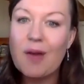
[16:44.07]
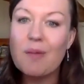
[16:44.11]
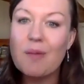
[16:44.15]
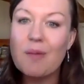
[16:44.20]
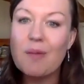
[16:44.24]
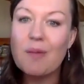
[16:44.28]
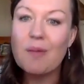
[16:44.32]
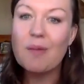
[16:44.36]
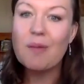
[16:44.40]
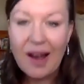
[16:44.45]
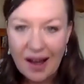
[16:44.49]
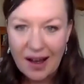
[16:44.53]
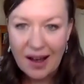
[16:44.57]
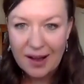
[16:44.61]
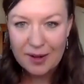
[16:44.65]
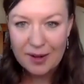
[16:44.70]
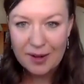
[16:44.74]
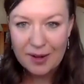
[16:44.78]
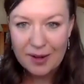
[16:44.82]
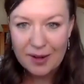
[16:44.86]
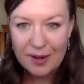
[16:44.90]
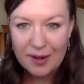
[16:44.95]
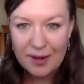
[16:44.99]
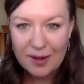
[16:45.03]
becomes
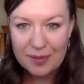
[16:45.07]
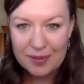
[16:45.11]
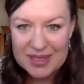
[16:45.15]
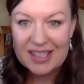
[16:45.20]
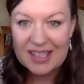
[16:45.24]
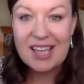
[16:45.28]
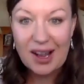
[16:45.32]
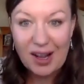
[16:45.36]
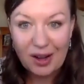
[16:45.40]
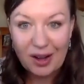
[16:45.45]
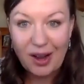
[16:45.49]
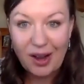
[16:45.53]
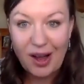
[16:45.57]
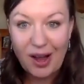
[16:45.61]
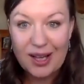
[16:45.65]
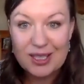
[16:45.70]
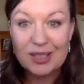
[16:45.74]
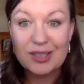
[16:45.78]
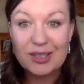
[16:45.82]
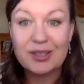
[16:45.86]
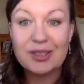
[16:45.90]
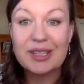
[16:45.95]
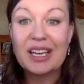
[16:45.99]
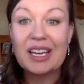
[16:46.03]
becomes a
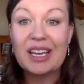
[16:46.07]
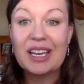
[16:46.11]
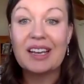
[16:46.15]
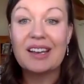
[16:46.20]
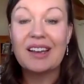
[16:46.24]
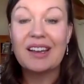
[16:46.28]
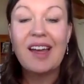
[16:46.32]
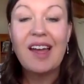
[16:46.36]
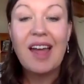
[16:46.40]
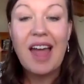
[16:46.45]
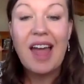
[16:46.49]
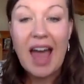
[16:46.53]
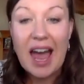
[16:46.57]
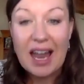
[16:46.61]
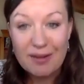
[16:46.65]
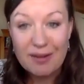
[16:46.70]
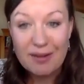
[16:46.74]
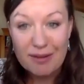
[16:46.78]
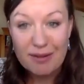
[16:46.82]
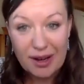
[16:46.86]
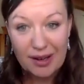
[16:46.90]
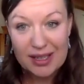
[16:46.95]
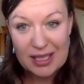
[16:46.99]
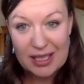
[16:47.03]
psychological need at a
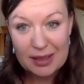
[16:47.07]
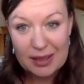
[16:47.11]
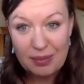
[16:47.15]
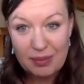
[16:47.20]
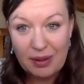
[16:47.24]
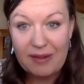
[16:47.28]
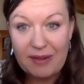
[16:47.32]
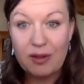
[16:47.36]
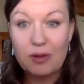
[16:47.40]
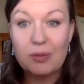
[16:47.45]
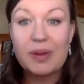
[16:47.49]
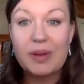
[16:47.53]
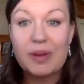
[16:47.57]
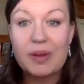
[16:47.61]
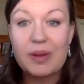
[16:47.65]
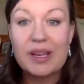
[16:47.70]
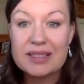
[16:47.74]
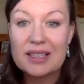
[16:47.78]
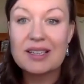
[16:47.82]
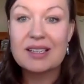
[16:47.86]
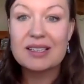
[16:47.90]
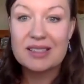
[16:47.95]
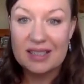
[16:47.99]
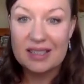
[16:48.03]
very deep level because
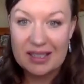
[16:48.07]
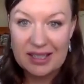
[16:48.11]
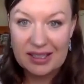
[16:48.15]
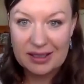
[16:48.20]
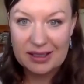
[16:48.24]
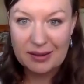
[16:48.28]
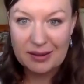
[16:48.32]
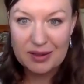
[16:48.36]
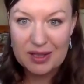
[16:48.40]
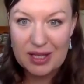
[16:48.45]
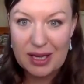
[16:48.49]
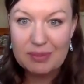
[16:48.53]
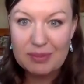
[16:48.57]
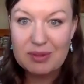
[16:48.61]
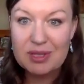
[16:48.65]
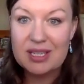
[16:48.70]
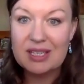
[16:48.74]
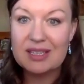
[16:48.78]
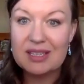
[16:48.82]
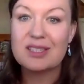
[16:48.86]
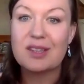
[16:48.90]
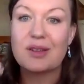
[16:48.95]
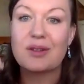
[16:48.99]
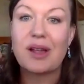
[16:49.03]
it is an addictive
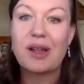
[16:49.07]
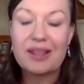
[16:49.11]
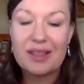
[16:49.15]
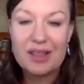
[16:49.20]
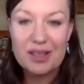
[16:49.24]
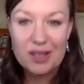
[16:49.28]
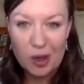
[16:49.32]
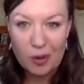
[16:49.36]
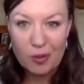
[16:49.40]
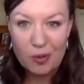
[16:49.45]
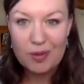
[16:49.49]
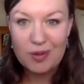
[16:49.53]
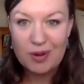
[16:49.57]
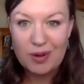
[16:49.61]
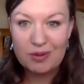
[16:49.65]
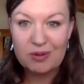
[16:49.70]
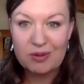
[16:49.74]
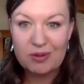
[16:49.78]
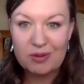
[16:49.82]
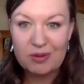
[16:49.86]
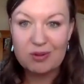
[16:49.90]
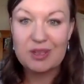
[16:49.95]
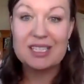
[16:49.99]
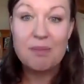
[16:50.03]
substance. So, like the
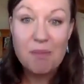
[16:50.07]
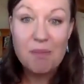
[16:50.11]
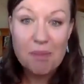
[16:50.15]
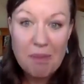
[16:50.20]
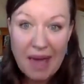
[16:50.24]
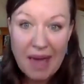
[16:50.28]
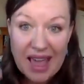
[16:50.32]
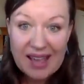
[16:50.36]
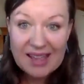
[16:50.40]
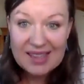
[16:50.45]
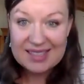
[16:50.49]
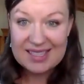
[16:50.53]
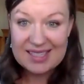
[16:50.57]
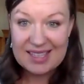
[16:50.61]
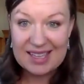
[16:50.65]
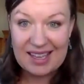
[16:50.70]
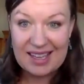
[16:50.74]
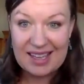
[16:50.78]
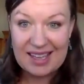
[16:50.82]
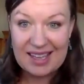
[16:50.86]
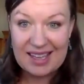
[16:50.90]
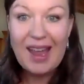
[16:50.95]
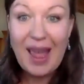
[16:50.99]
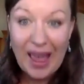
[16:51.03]
dopamine release makes
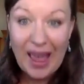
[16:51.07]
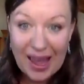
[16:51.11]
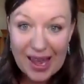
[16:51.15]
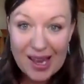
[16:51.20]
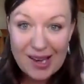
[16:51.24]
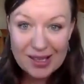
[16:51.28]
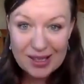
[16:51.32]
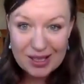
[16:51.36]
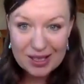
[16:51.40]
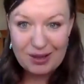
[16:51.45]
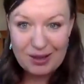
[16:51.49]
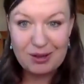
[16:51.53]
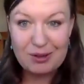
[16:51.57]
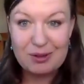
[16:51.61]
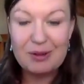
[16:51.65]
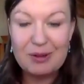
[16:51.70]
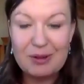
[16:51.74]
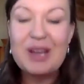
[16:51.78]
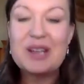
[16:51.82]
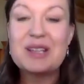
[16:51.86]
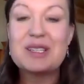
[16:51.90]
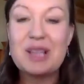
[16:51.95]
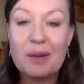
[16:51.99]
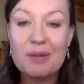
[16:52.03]
it into
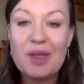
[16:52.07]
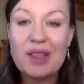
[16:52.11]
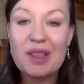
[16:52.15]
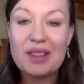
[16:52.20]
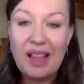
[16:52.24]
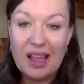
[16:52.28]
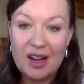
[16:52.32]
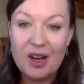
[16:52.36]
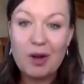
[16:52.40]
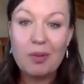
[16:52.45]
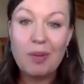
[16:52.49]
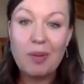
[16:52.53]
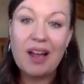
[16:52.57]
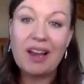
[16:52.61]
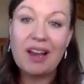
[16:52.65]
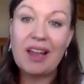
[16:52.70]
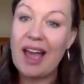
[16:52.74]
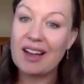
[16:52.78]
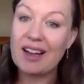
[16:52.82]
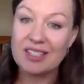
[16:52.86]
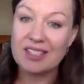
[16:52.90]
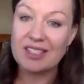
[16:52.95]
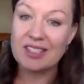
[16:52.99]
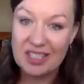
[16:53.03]
something that your body
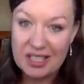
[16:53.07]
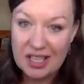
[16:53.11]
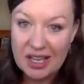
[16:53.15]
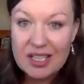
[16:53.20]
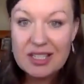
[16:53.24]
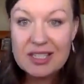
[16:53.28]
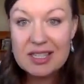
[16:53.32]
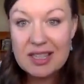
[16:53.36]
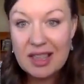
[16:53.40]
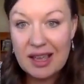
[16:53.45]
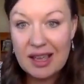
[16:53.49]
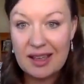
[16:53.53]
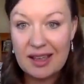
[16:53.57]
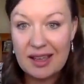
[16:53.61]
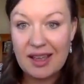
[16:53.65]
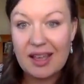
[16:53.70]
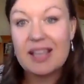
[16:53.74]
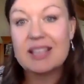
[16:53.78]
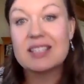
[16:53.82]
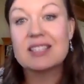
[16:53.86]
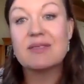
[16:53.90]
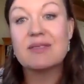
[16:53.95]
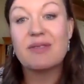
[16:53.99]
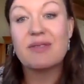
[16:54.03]
actually does think
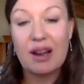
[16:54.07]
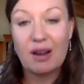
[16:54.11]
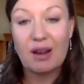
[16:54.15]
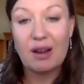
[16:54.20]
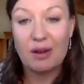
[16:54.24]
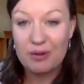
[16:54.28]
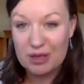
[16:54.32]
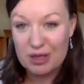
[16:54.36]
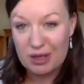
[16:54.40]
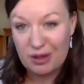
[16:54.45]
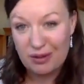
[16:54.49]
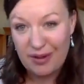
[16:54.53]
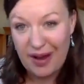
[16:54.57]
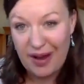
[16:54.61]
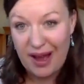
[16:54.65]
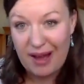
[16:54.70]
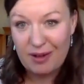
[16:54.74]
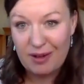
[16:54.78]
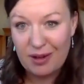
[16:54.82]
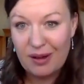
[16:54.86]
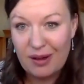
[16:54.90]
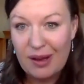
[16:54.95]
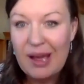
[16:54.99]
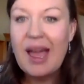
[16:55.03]
is vital for
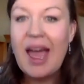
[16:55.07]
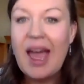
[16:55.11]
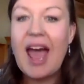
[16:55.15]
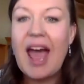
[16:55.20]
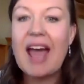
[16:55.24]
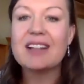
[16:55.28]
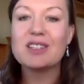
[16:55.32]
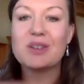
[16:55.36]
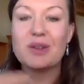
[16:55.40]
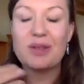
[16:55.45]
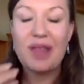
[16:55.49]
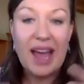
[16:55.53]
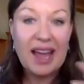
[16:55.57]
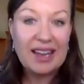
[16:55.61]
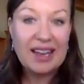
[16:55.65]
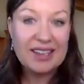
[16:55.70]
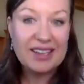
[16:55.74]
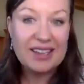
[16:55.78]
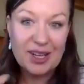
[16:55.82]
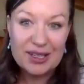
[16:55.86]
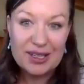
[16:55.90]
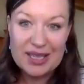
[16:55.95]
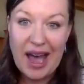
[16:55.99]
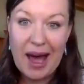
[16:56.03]
survival. And so that
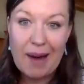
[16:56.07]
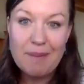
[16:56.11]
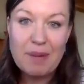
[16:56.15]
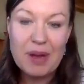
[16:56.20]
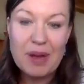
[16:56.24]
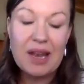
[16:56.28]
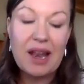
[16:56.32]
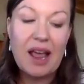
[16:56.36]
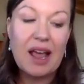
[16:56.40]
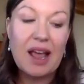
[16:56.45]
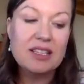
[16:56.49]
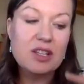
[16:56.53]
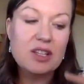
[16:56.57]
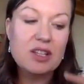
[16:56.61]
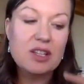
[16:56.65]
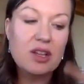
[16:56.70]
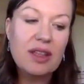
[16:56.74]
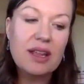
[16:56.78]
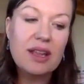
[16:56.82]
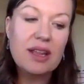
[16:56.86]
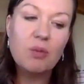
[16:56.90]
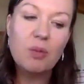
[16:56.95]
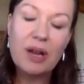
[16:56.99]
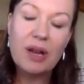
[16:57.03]
does happen. And so
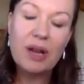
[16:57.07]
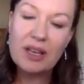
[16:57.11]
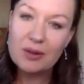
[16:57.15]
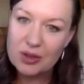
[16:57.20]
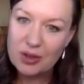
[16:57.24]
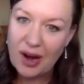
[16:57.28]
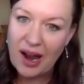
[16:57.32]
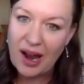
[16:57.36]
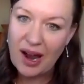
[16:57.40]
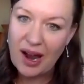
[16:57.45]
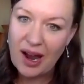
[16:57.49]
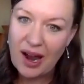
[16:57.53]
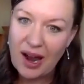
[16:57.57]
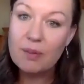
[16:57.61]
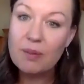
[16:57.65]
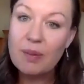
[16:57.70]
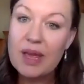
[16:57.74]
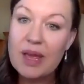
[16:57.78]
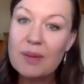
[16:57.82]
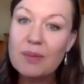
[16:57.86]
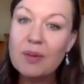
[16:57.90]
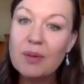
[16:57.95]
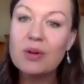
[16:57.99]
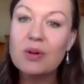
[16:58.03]
then when you try, the
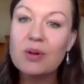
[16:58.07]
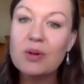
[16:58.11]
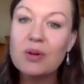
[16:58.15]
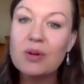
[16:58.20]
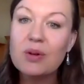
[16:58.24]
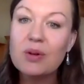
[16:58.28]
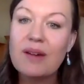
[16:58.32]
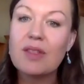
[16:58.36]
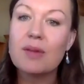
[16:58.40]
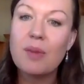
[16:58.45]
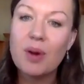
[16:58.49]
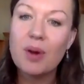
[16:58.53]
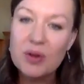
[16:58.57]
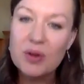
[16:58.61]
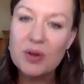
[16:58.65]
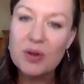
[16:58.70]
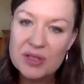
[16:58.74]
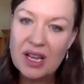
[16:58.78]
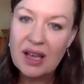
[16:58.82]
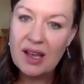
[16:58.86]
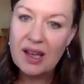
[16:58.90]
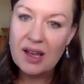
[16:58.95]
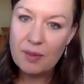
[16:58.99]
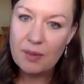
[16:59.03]
people who have the
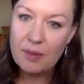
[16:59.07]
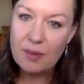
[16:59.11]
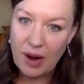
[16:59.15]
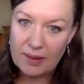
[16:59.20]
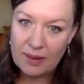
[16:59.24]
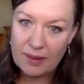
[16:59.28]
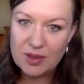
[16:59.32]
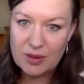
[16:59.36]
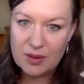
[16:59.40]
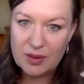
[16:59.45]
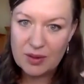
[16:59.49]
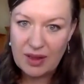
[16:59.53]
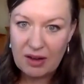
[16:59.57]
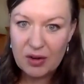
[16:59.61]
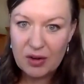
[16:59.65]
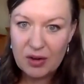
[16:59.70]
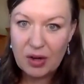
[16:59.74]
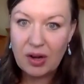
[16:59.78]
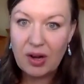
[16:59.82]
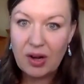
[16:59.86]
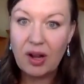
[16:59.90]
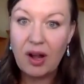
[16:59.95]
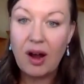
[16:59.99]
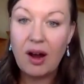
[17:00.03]
most problems with
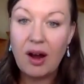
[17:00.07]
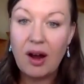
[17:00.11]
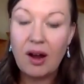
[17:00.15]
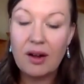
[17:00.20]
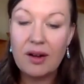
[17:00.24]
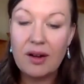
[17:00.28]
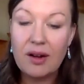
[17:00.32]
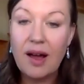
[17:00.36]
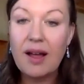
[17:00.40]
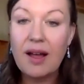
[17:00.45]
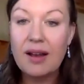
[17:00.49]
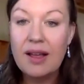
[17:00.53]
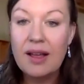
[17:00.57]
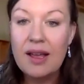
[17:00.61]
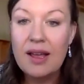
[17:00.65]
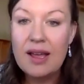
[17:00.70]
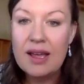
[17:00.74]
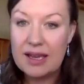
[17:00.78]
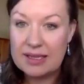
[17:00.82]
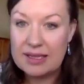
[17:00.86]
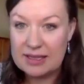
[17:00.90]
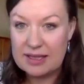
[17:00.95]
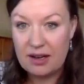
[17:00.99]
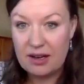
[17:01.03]
alcohol are not
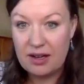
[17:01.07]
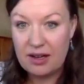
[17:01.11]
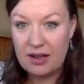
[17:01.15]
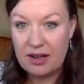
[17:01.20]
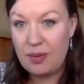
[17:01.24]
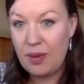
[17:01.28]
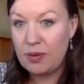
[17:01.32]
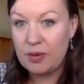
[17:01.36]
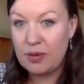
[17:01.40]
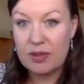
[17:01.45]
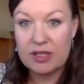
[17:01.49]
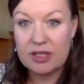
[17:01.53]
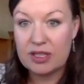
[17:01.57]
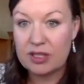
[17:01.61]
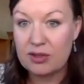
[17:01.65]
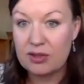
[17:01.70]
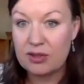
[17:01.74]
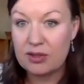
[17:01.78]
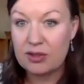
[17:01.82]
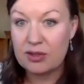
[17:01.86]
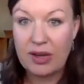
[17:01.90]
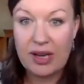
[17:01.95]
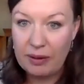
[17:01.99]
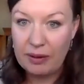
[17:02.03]
necessarily people who are just
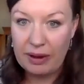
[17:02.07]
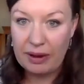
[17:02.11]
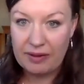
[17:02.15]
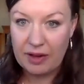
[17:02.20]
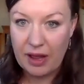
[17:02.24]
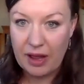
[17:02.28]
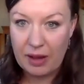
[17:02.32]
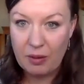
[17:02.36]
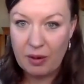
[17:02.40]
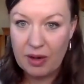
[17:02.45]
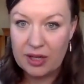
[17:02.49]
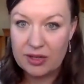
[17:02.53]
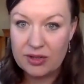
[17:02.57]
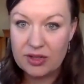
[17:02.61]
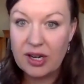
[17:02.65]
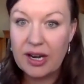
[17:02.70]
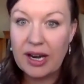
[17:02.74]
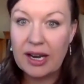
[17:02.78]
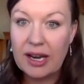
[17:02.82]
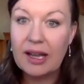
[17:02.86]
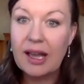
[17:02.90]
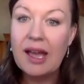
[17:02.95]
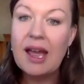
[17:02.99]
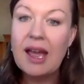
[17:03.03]
drinking whenever they want to
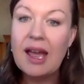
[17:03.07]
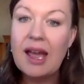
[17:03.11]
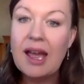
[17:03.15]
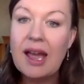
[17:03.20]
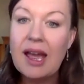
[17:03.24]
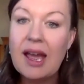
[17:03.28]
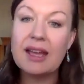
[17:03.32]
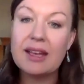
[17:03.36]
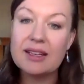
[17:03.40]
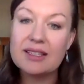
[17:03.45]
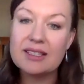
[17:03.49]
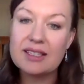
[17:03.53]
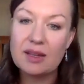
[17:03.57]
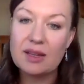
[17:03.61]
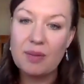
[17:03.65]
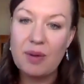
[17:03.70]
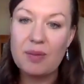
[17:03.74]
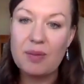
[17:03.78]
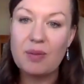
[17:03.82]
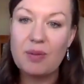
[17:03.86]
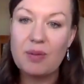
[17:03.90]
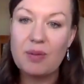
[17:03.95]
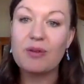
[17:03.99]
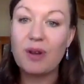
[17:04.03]
drink. It is the
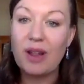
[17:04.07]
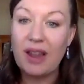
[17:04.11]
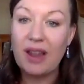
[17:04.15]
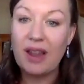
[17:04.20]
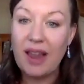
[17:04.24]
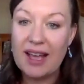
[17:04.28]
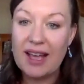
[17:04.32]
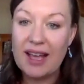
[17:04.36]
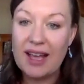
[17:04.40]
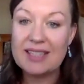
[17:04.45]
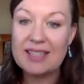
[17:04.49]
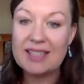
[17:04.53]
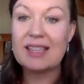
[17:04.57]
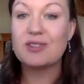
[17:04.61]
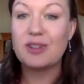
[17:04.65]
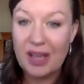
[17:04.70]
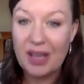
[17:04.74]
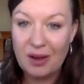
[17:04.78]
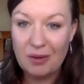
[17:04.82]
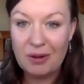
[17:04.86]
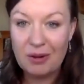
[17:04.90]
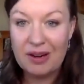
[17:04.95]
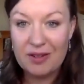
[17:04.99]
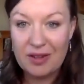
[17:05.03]
people realized that
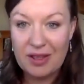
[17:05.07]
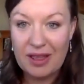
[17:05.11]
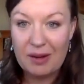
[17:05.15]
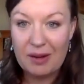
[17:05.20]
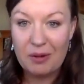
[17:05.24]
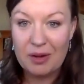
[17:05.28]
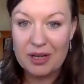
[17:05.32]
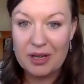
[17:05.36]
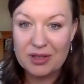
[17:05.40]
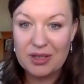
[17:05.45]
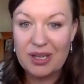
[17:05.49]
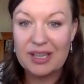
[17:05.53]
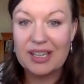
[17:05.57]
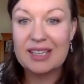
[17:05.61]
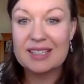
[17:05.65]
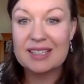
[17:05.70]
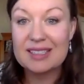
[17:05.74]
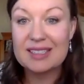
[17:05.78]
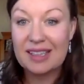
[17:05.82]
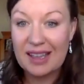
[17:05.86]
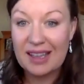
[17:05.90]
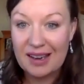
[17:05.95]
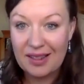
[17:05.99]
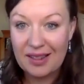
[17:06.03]
drinking whenever they want to drink
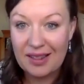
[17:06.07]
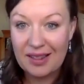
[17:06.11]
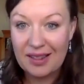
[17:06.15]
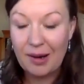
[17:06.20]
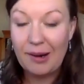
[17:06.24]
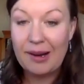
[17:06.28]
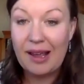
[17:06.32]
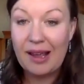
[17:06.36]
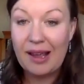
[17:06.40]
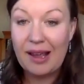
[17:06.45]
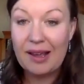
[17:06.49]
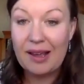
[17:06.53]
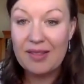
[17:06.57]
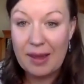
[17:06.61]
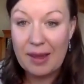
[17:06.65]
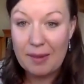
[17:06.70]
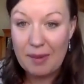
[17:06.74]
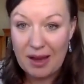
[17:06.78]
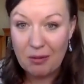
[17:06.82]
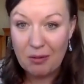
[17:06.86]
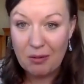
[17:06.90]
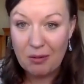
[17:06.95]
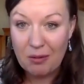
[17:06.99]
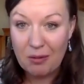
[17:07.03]
isn't getting there and them
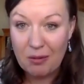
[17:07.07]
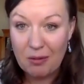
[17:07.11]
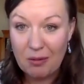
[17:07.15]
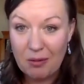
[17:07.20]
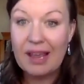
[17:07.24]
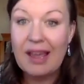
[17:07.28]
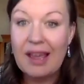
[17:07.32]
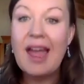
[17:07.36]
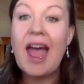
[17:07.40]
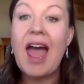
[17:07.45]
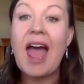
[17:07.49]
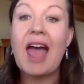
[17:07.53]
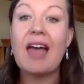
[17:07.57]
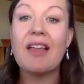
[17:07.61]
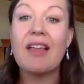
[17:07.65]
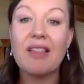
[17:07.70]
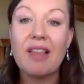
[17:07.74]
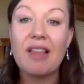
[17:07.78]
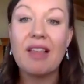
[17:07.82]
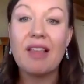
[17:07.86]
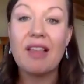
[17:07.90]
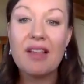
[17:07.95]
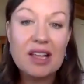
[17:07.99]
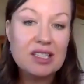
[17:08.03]
anywhere good. And
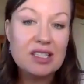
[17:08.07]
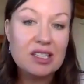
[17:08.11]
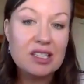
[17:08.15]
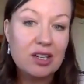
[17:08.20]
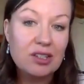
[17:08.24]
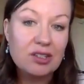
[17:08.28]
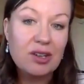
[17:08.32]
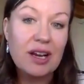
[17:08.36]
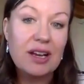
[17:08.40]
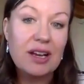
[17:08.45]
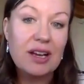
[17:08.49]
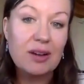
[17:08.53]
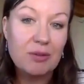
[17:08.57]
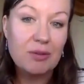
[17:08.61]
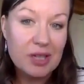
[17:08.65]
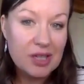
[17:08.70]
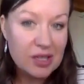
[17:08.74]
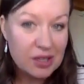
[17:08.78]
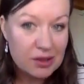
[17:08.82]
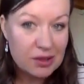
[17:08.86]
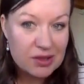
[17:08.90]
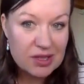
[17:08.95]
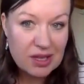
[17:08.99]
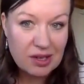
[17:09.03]
then they start trying to
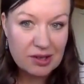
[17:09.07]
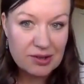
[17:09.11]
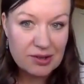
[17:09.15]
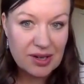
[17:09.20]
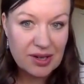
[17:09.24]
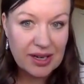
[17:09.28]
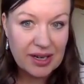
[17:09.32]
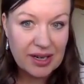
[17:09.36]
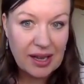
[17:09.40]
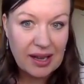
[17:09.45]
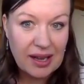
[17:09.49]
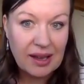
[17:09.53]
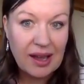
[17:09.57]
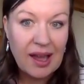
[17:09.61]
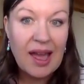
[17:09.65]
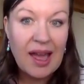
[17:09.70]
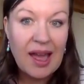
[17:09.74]
reduce their drinking.